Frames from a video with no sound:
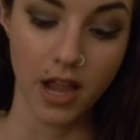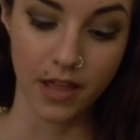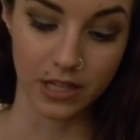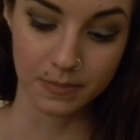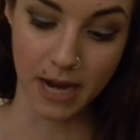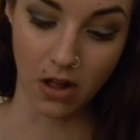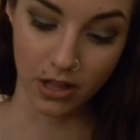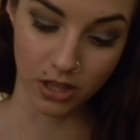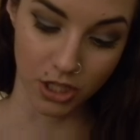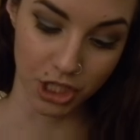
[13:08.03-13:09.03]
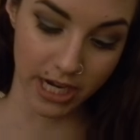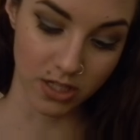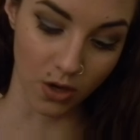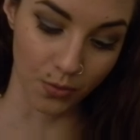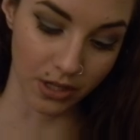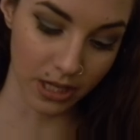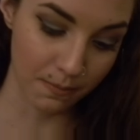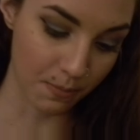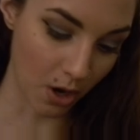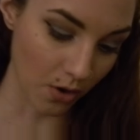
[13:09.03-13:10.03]
this palette, the shades are really
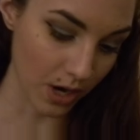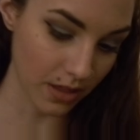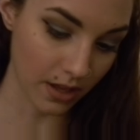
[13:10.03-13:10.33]
buttery.